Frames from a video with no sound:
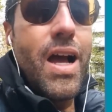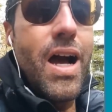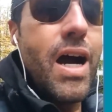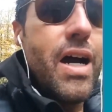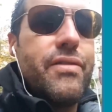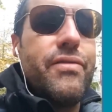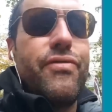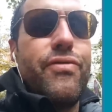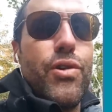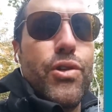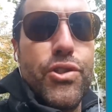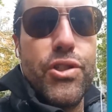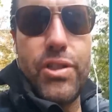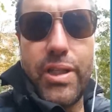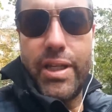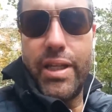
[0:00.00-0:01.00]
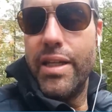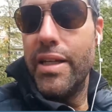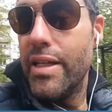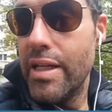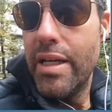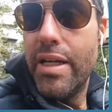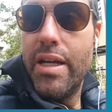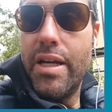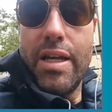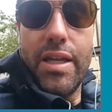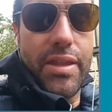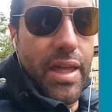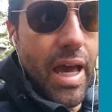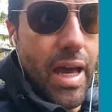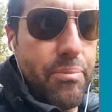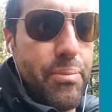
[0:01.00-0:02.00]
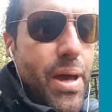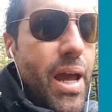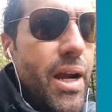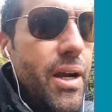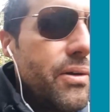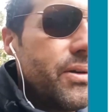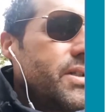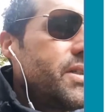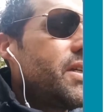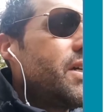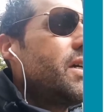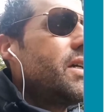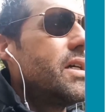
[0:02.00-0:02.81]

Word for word: Unfortunately, that parent